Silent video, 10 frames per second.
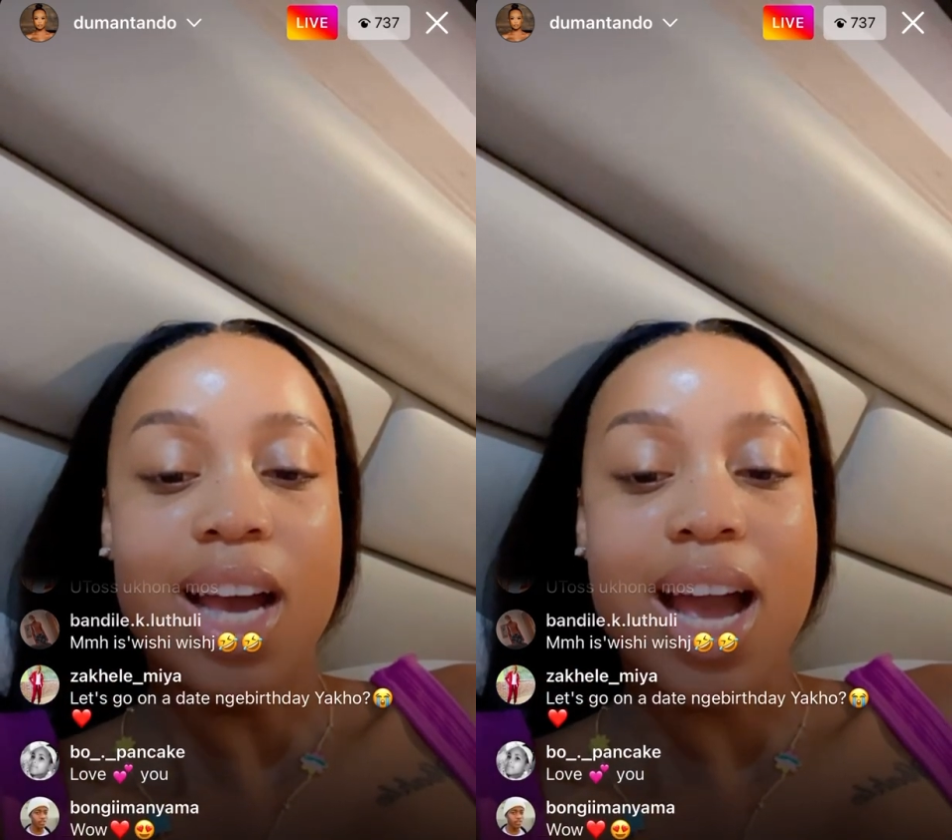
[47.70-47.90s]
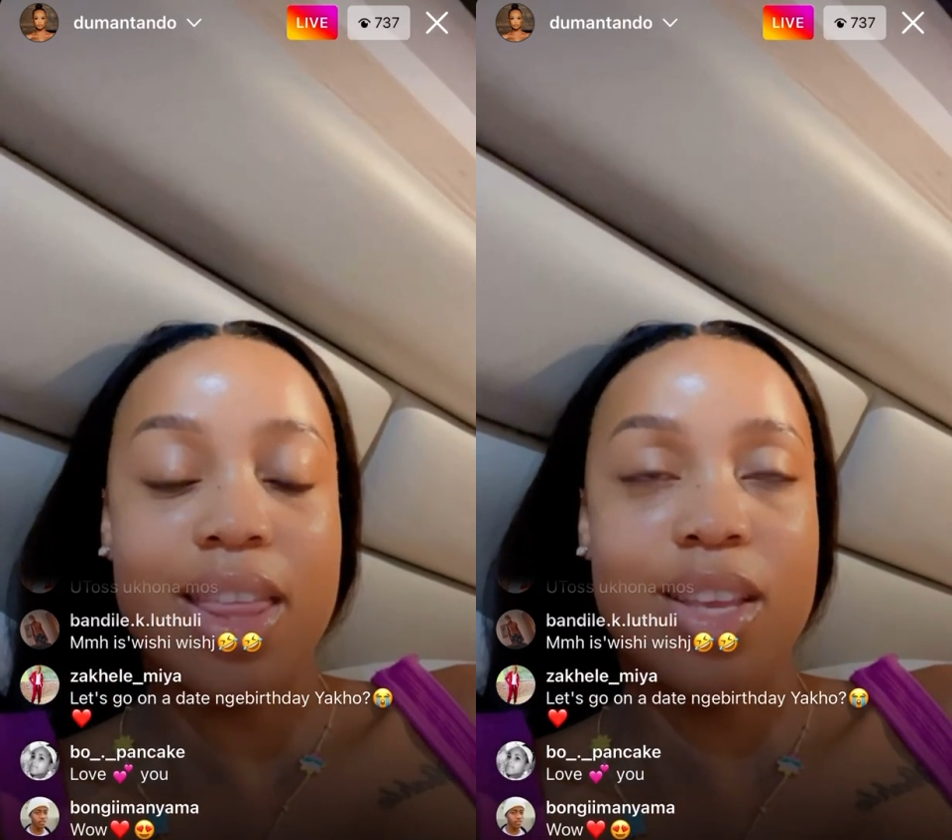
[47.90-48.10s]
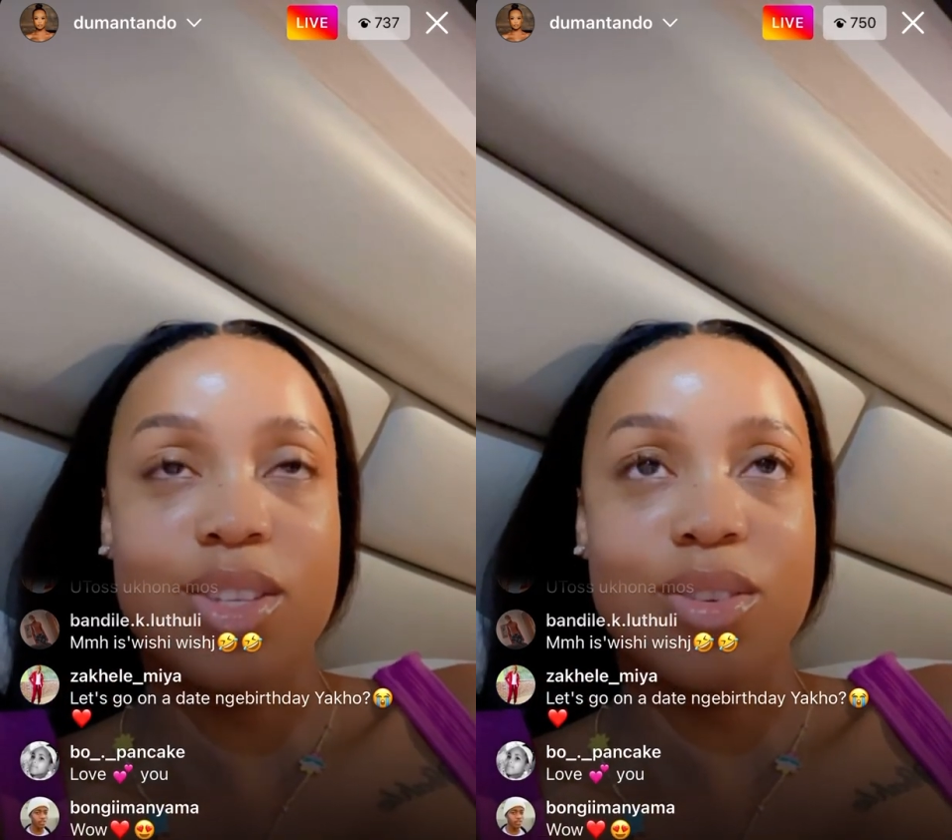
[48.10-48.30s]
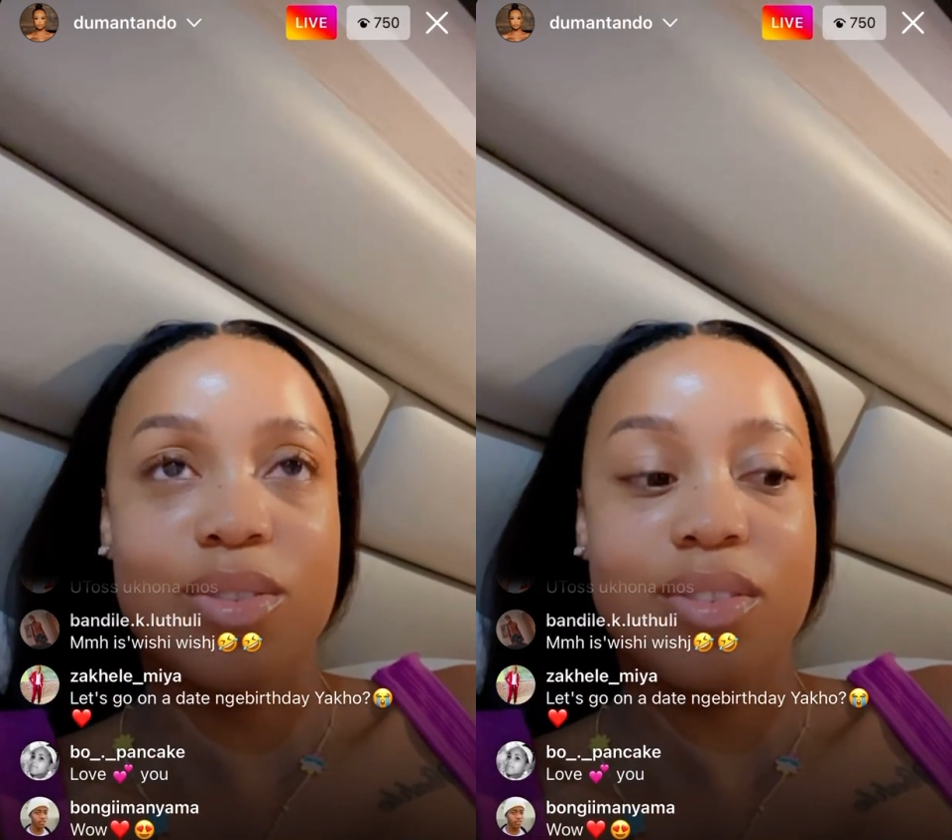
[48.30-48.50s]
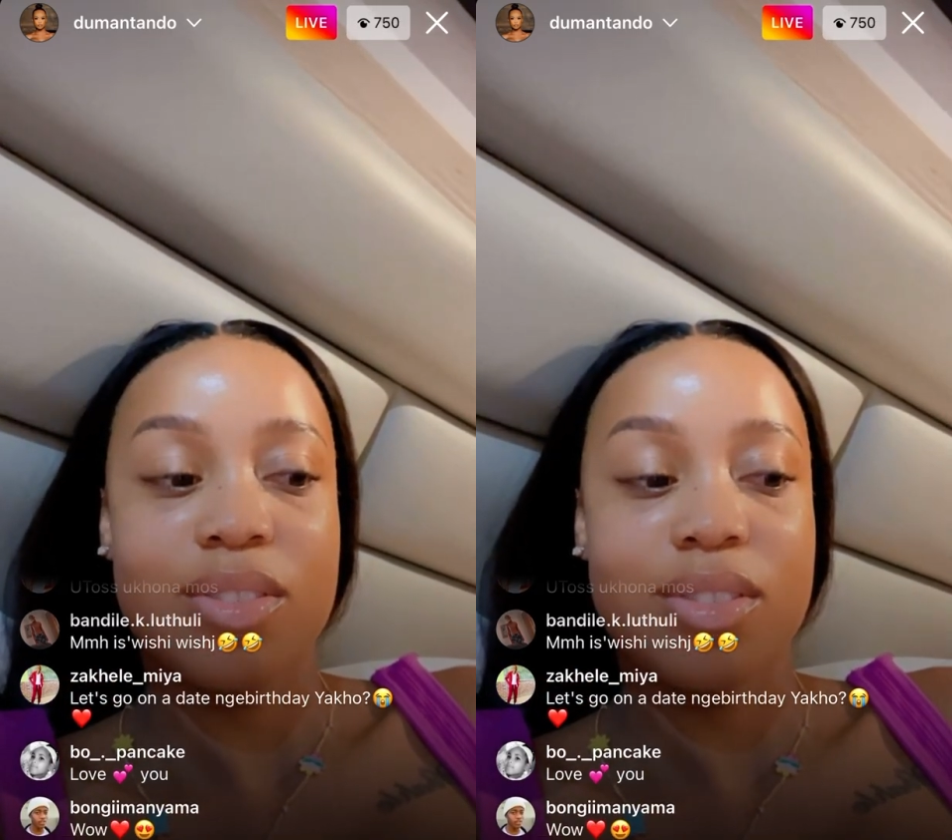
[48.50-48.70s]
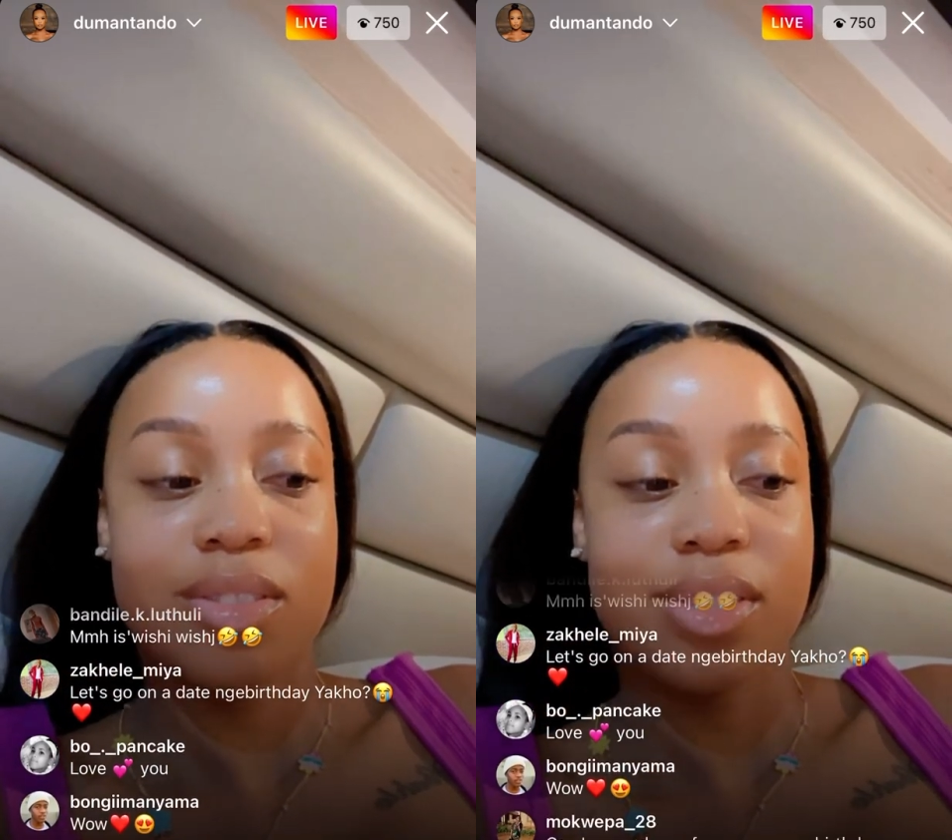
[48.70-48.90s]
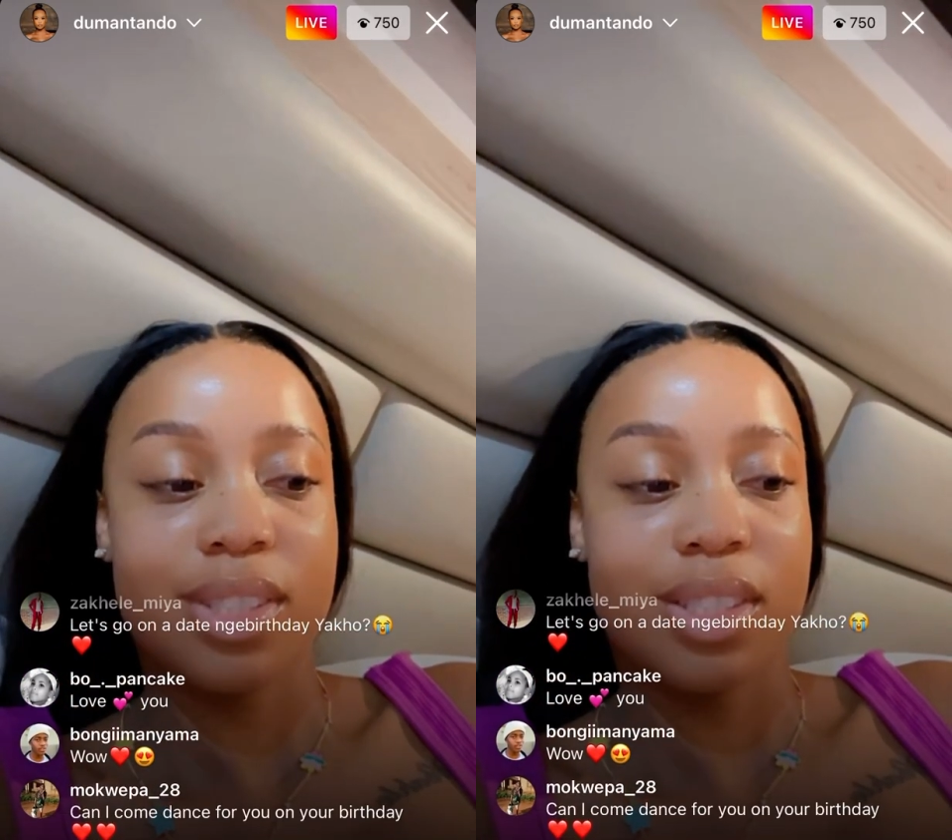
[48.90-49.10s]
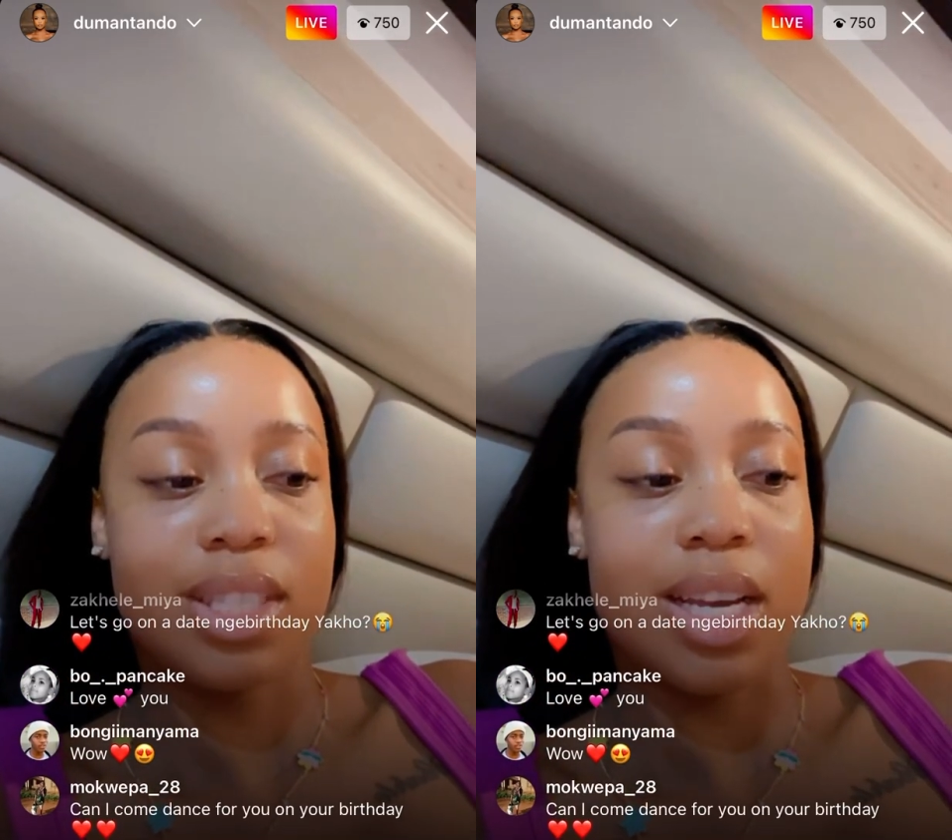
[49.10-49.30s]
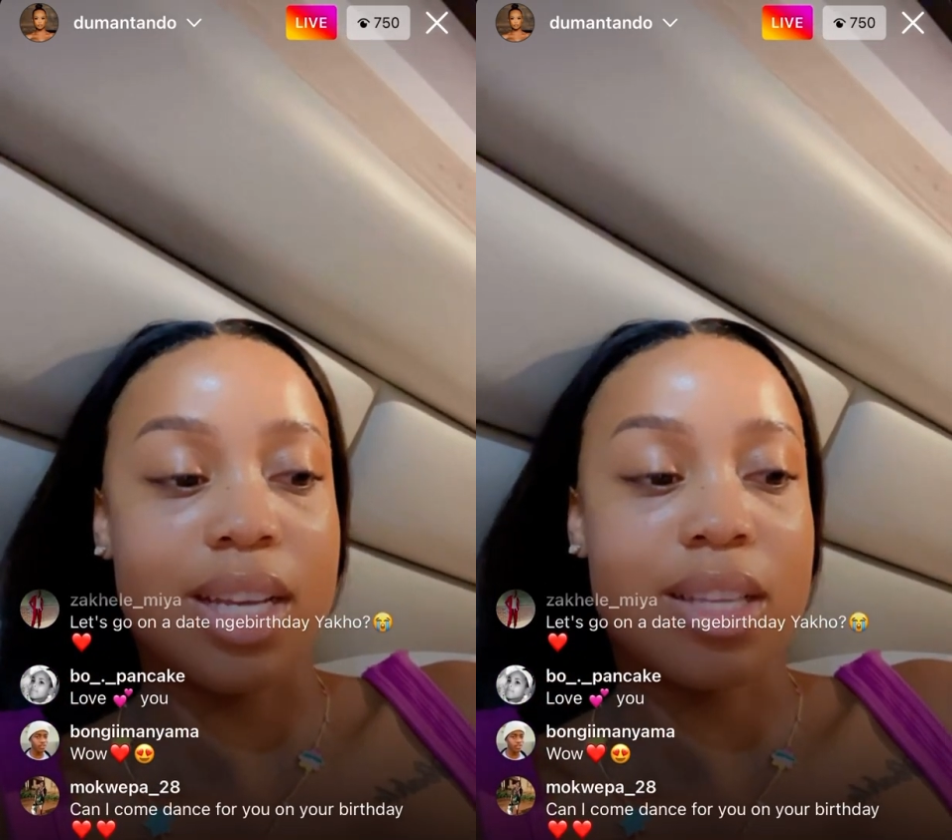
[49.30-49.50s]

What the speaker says: I think so. Yeah,